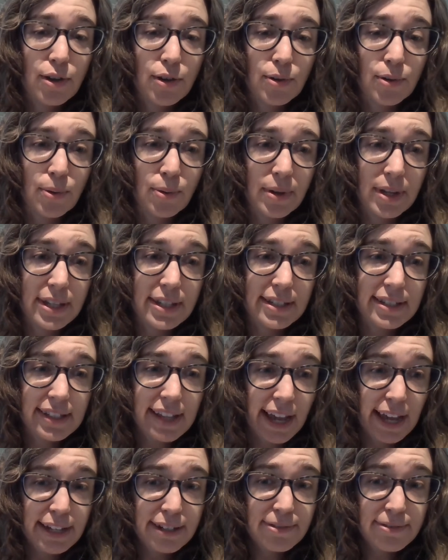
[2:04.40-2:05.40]
who is
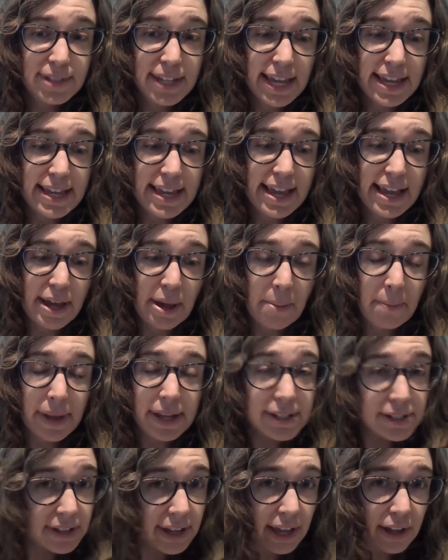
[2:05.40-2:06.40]
kind of taking a
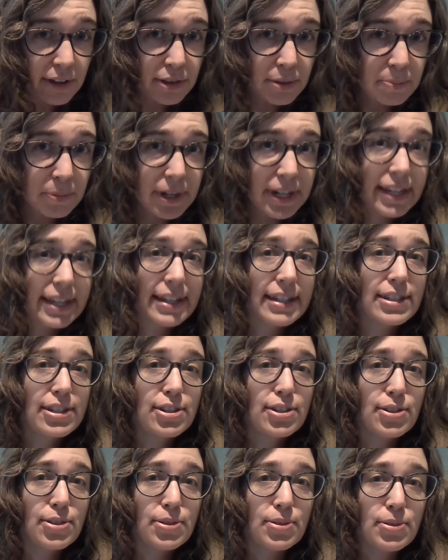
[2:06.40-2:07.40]
mental health break
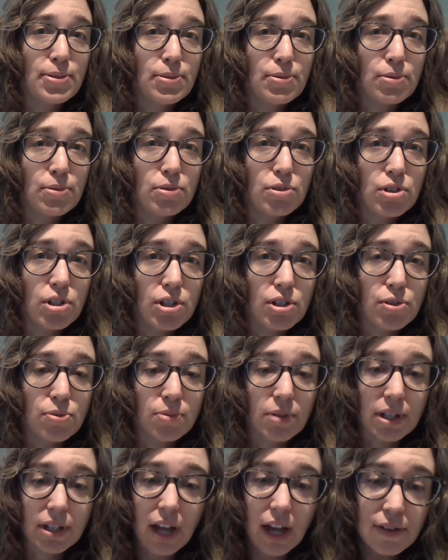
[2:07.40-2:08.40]
to just
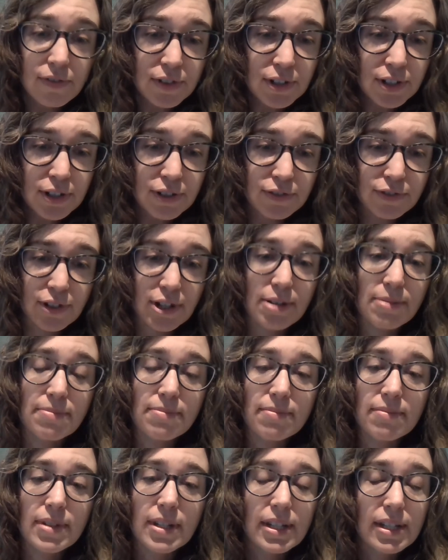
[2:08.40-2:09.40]
recover
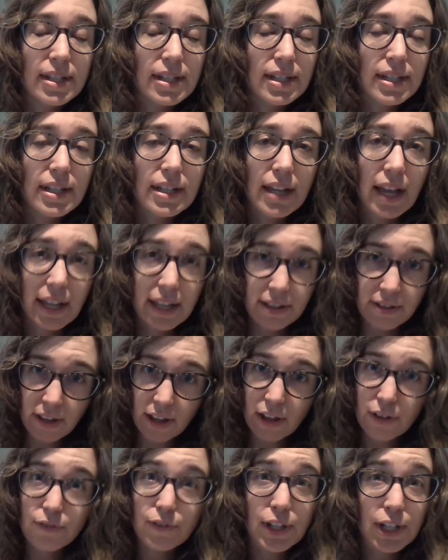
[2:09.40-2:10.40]
from
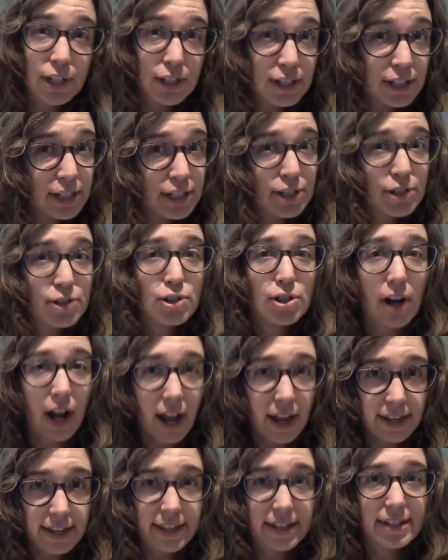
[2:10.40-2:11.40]
a very
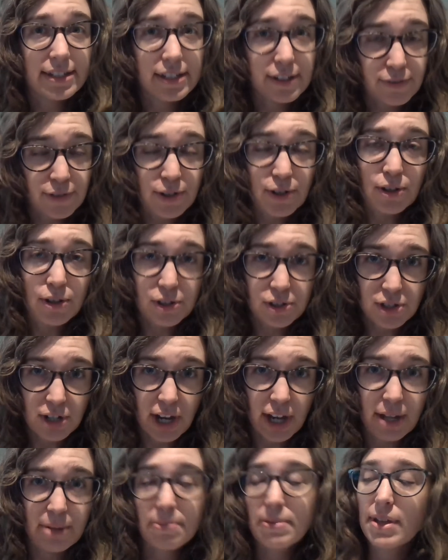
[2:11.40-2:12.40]
trying, difficult
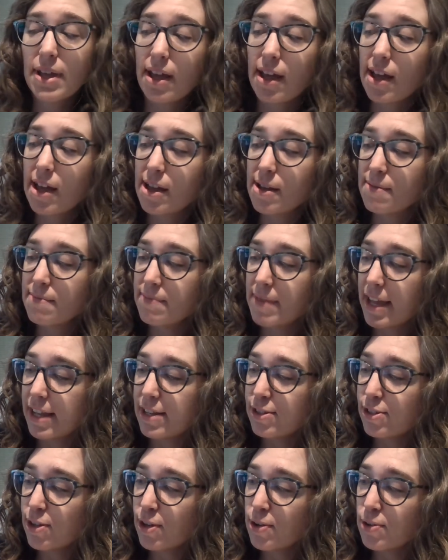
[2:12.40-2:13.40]
job.
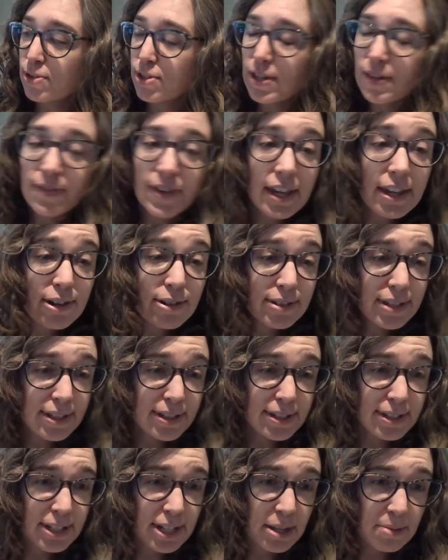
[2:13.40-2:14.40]
And so she figures this
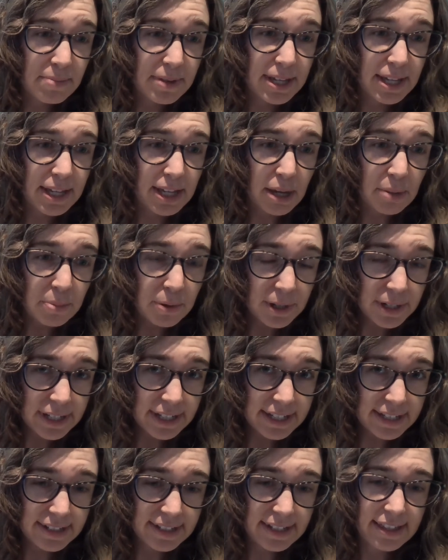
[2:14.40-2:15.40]
is going to be a pretty
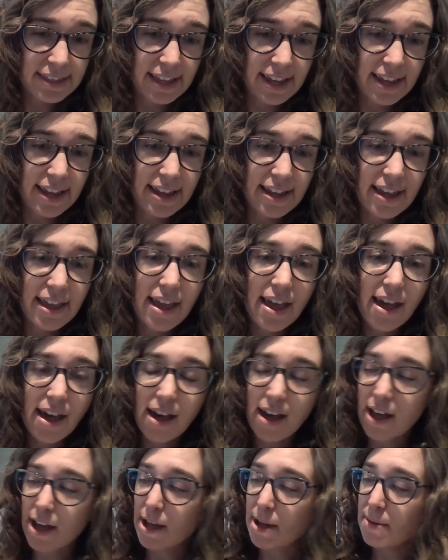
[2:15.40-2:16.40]
easy thing,
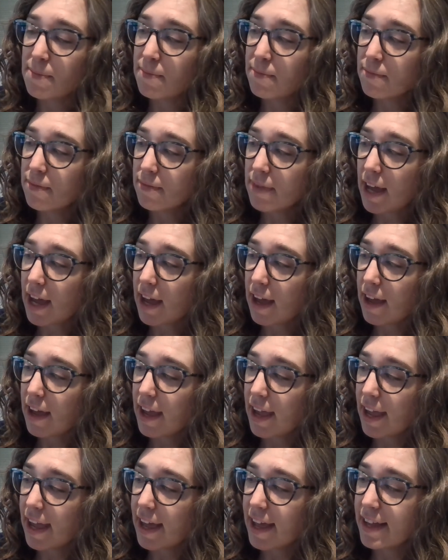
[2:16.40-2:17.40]

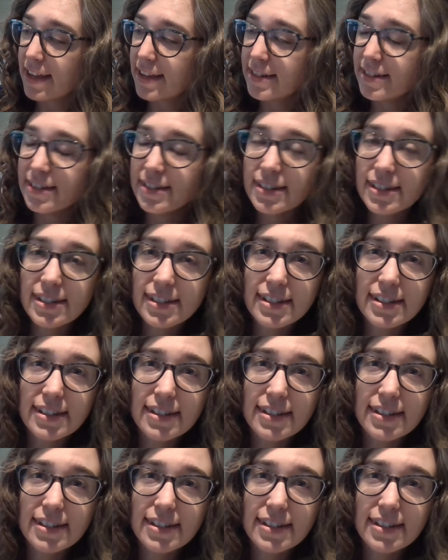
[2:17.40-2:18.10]
and